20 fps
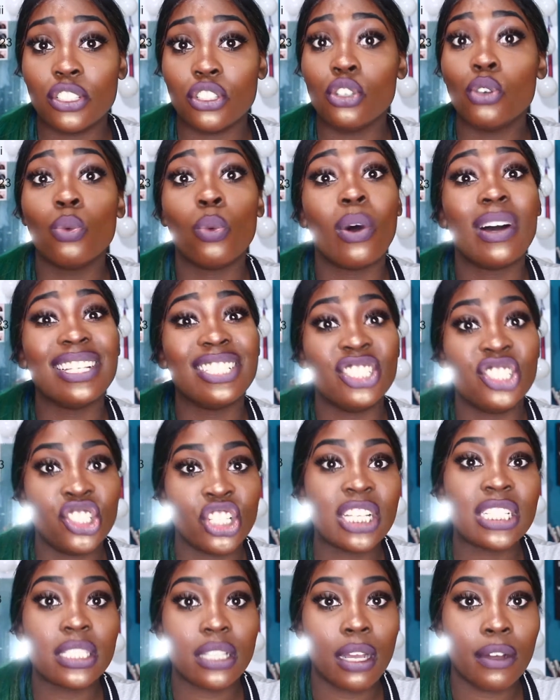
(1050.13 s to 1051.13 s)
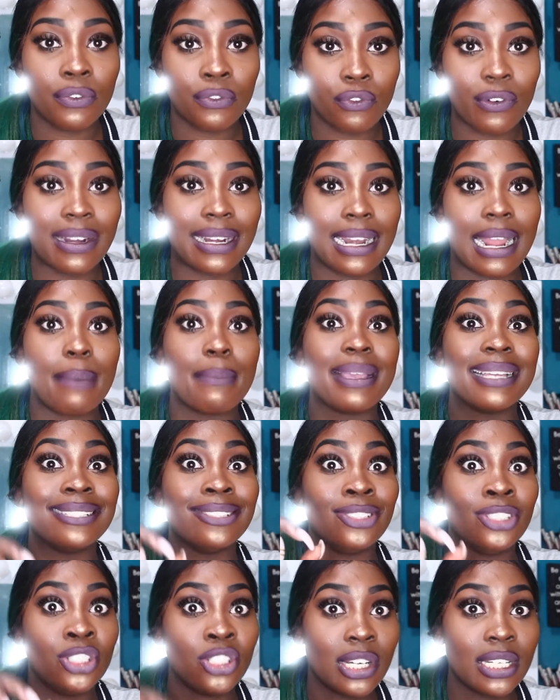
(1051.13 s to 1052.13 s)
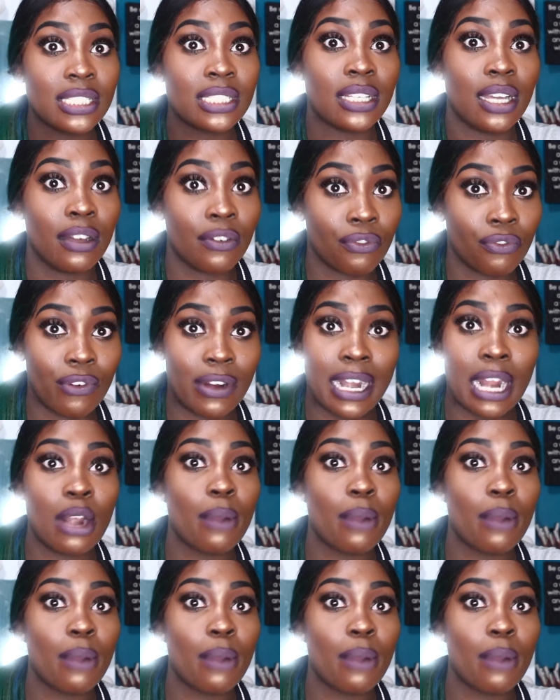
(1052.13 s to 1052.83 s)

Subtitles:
Do you want just a friend? And I mean just a friend.